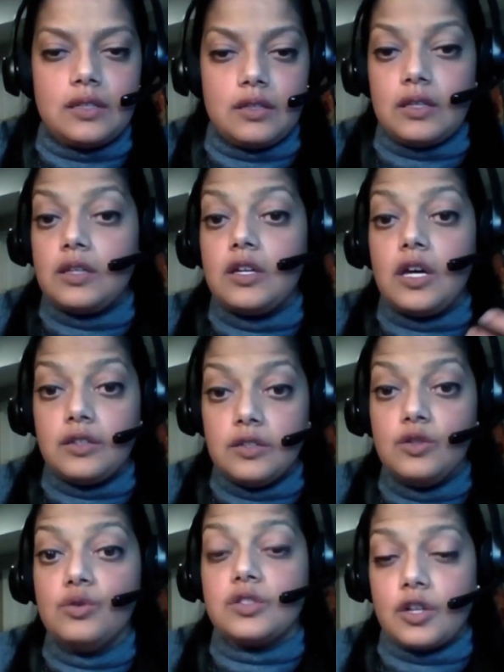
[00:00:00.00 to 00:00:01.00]
a
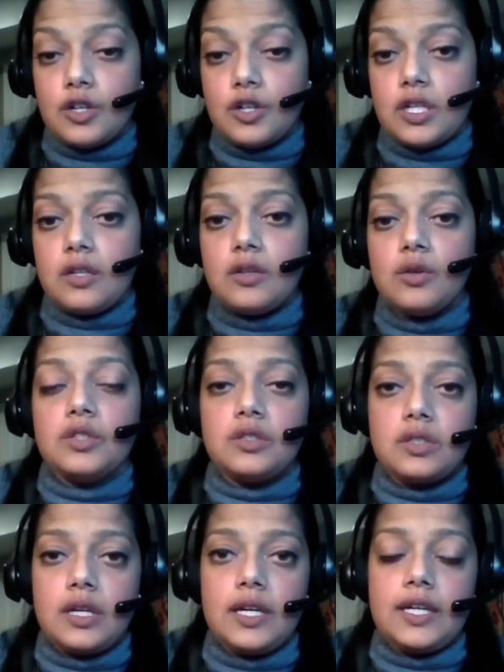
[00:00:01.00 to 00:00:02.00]
new surgeon who
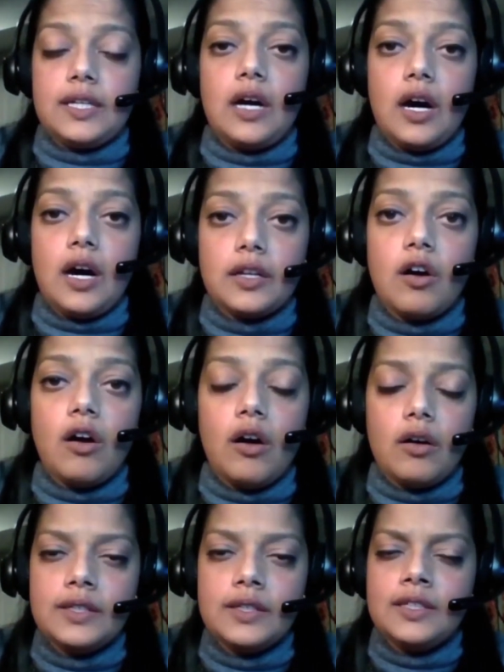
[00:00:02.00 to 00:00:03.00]
was on
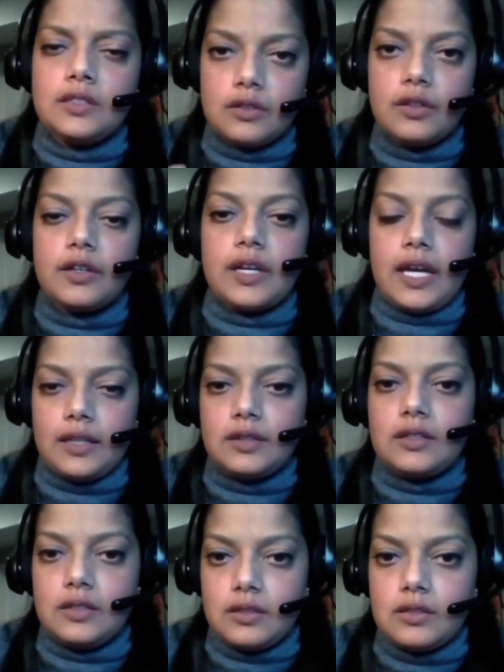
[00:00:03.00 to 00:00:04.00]
call to look at
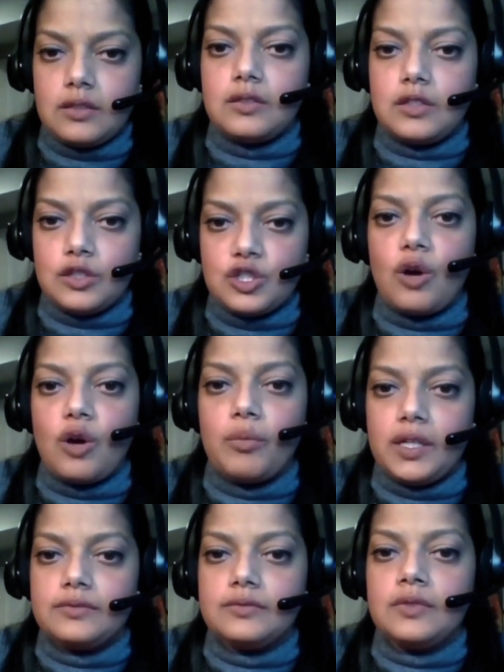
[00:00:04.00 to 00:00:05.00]
the stoma.